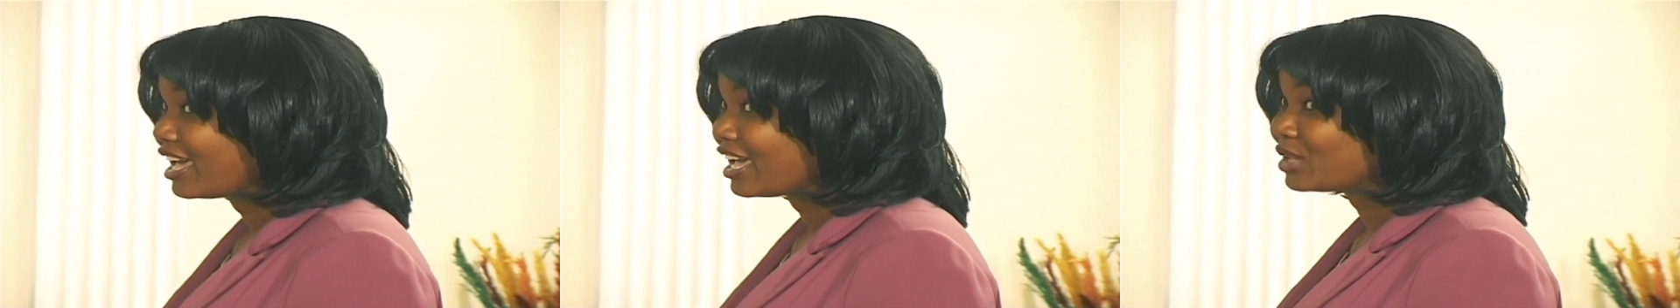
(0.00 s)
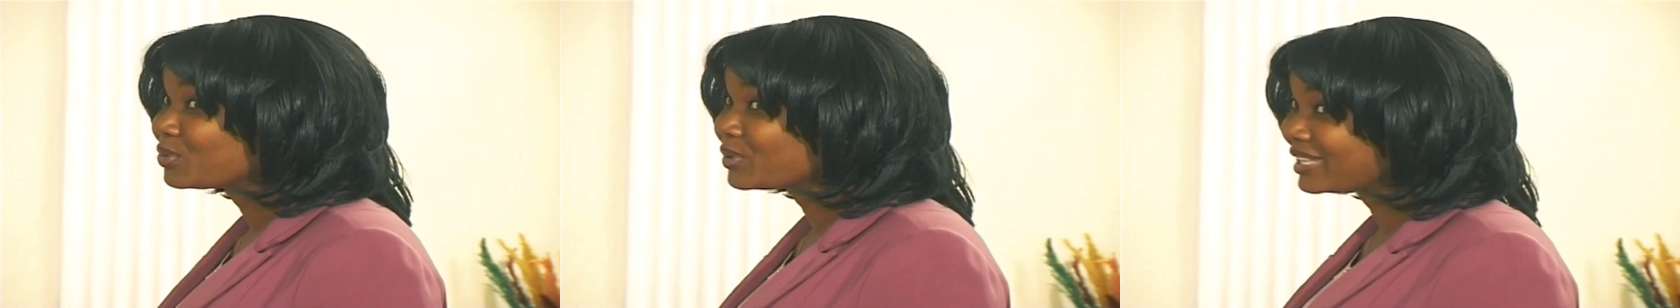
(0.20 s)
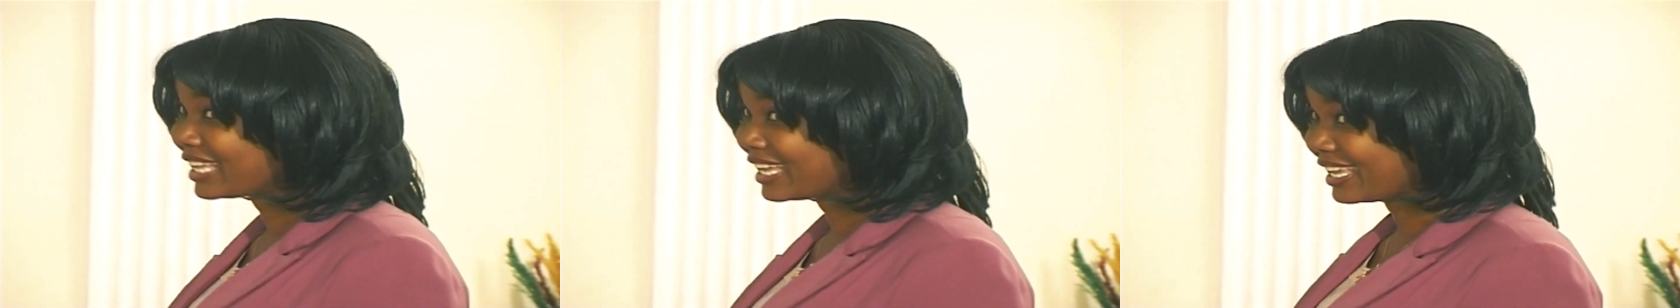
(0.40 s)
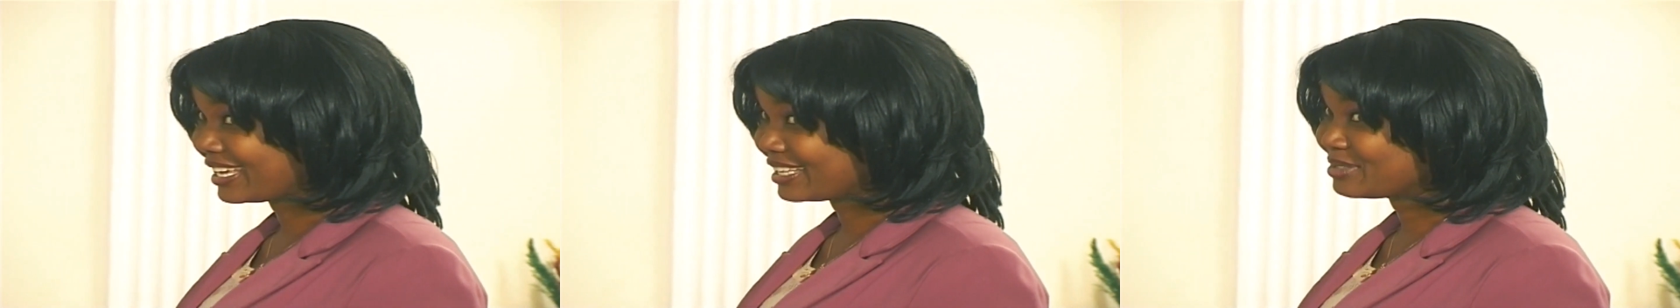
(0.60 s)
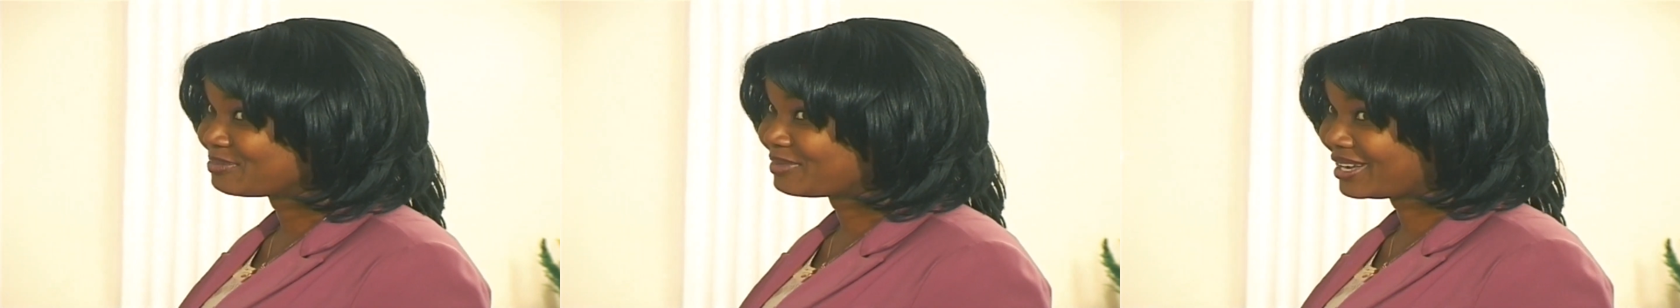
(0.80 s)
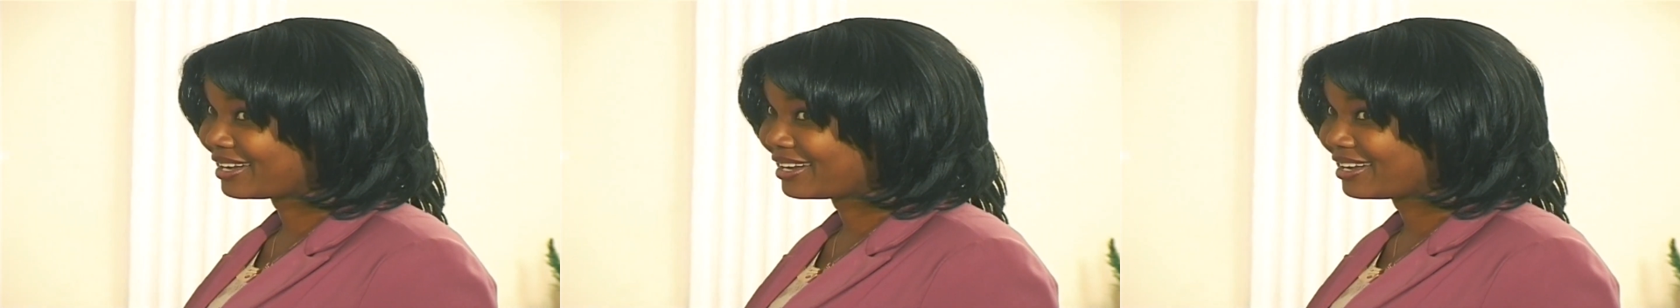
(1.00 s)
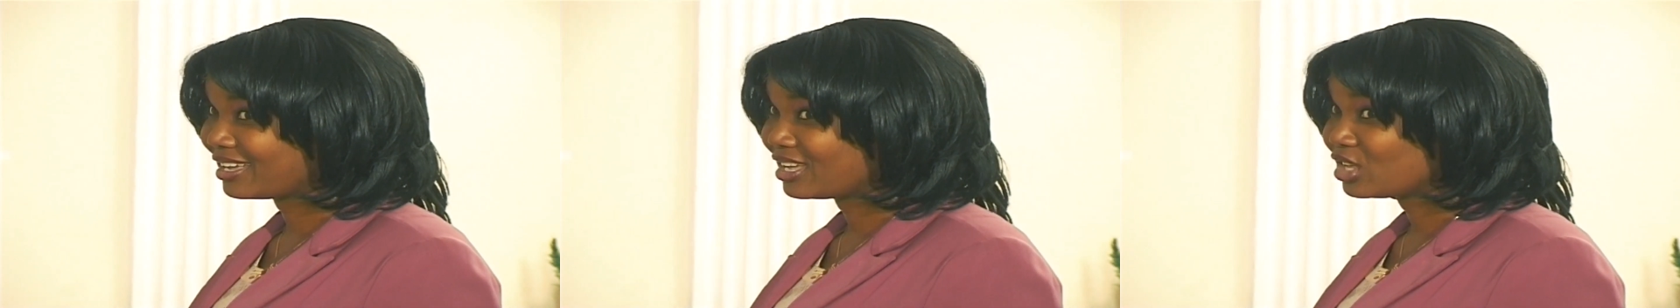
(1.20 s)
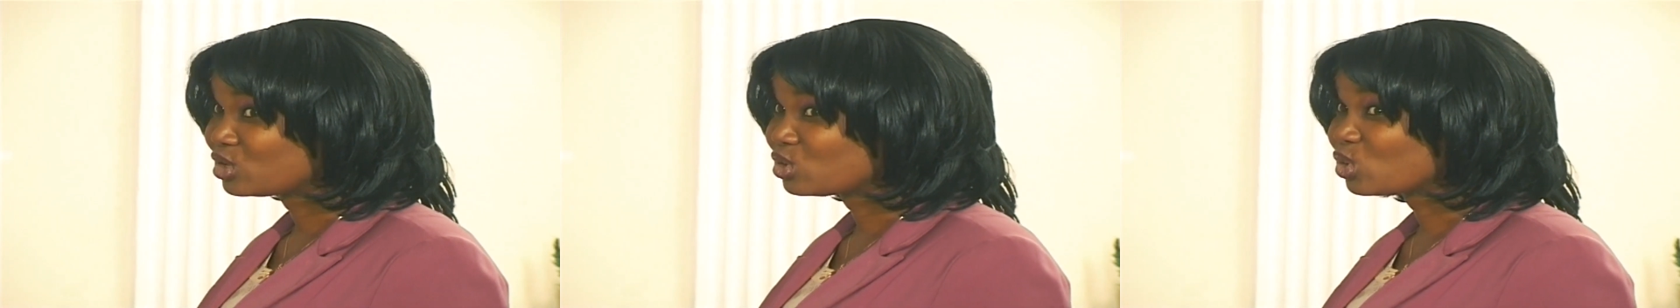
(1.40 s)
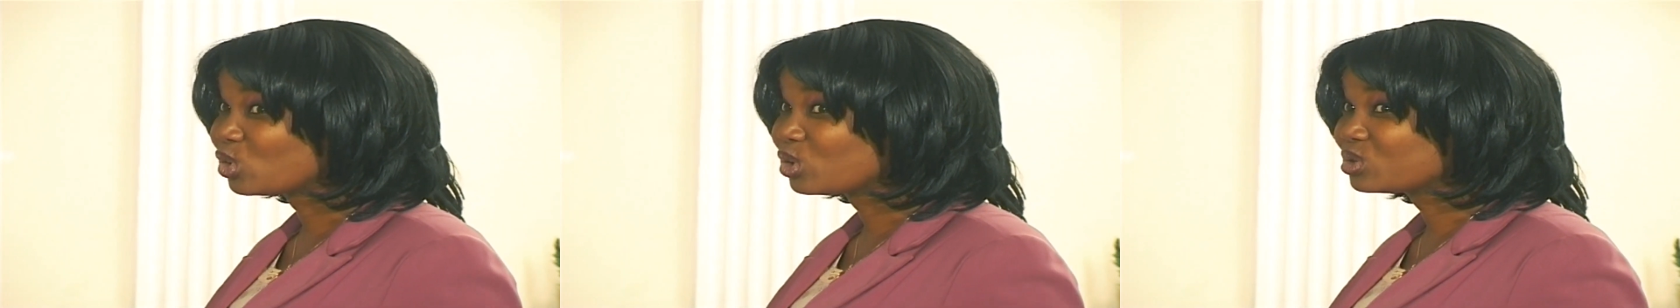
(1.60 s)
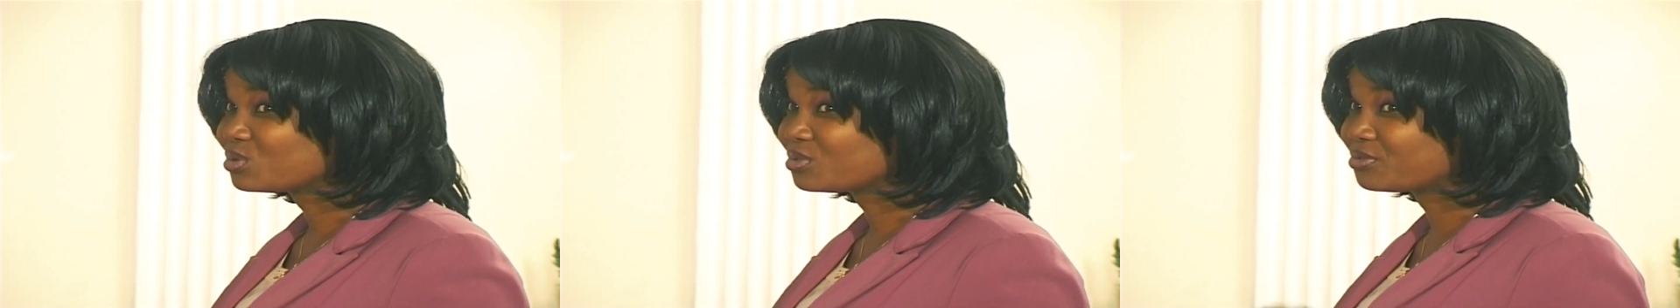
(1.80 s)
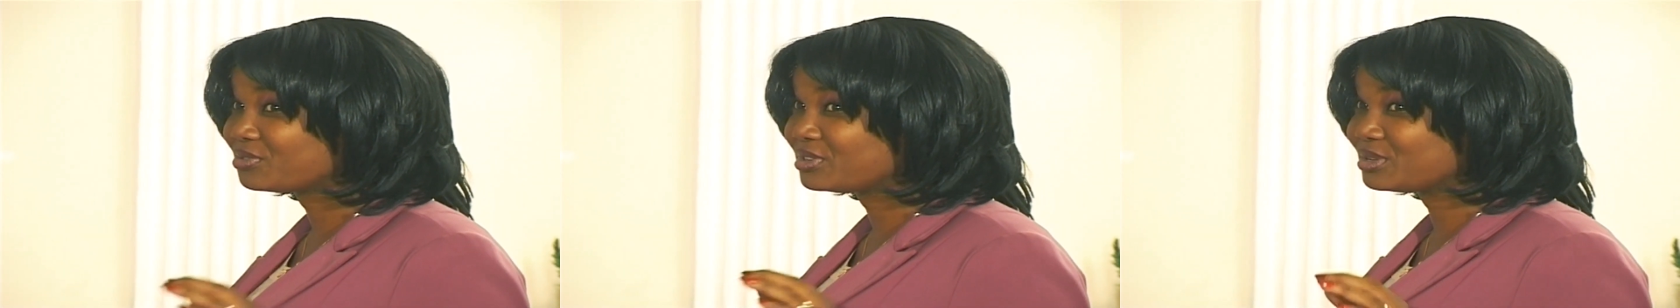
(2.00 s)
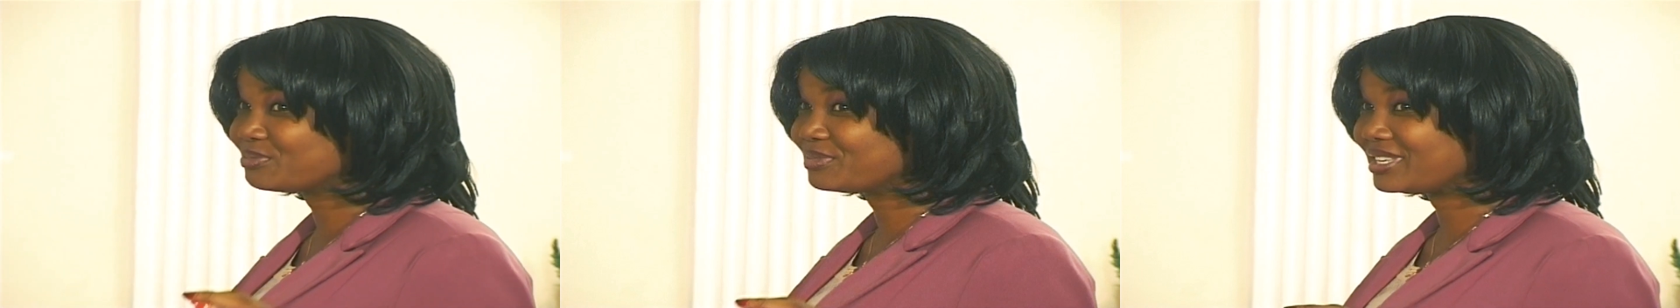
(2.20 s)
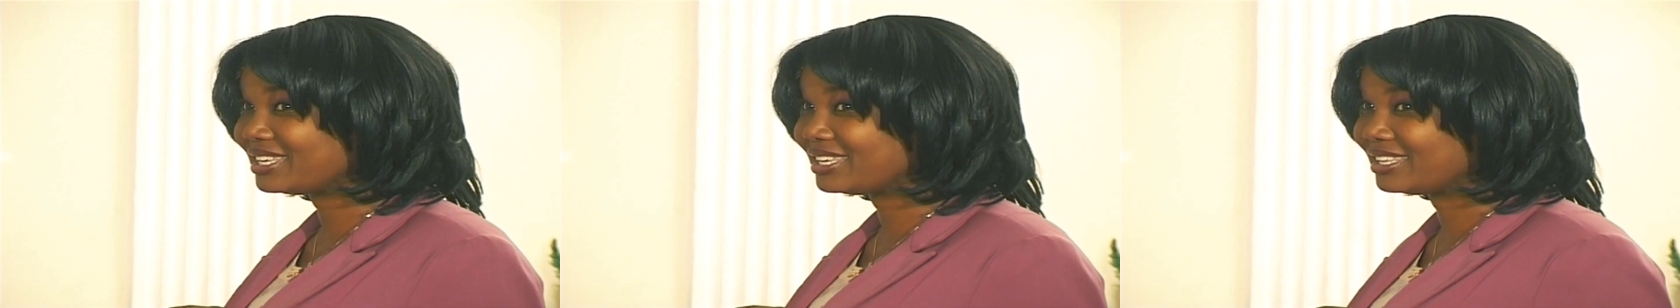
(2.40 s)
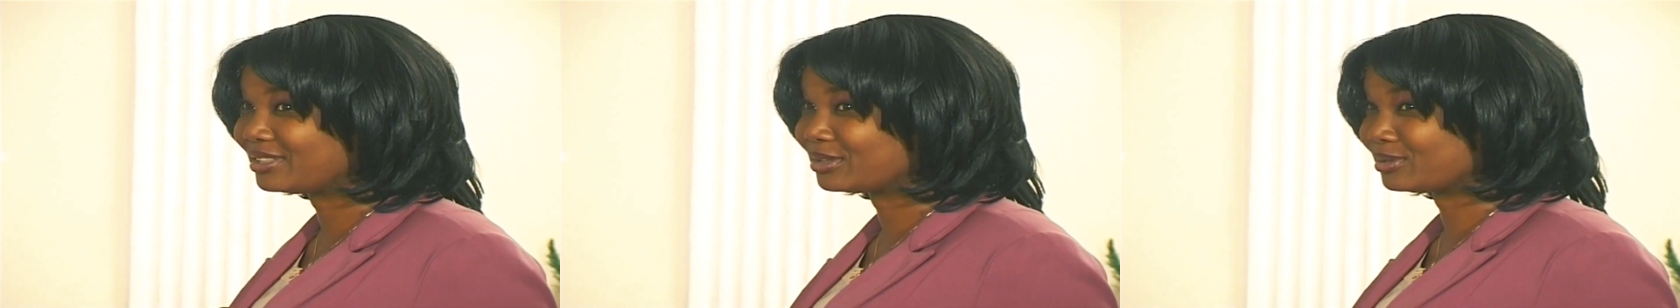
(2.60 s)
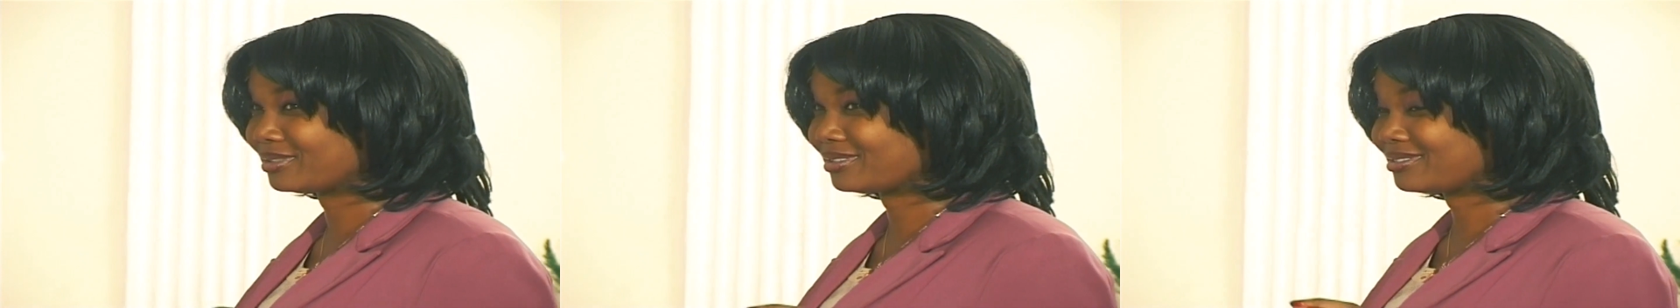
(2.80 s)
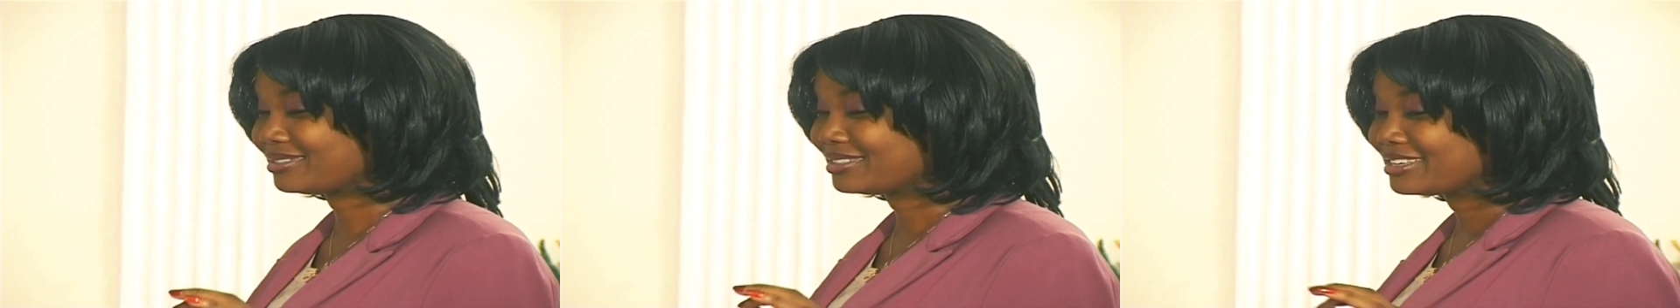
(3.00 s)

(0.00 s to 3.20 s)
And when I get back, you're going to fill me in on